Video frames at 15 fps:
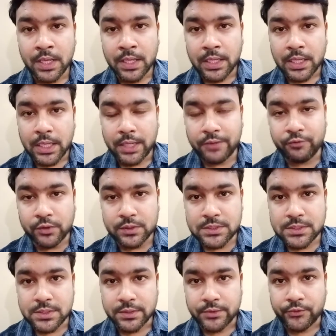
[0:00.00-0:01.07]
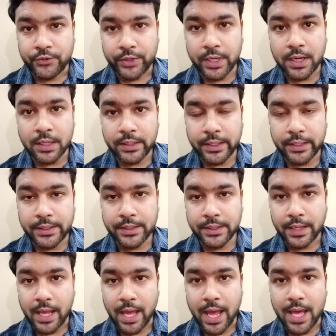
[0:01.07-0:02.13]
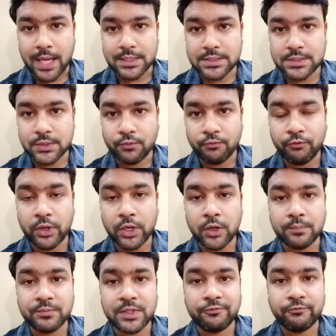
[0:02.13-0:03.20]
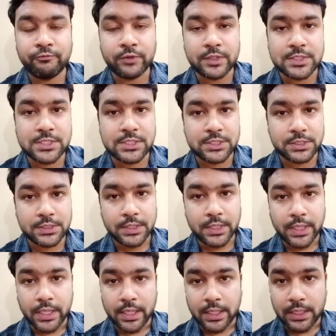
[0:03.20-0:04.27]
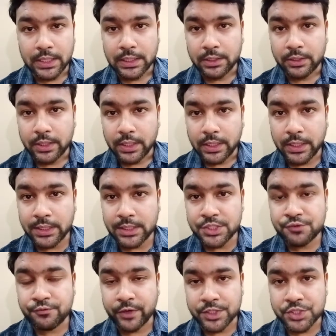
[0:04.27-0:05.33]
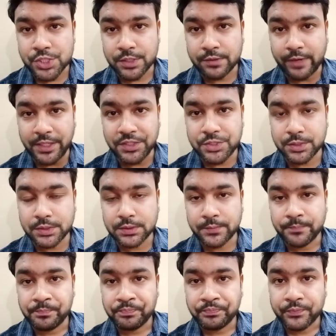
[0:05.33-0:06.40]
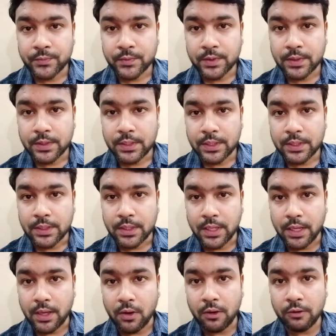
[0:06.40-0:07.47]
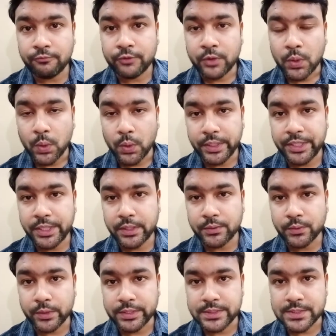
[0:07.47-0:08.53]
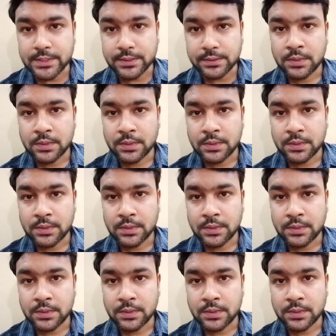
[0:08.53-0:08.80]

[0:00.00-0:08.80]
He was regarded as one of the first English fiction writer of Indian origin.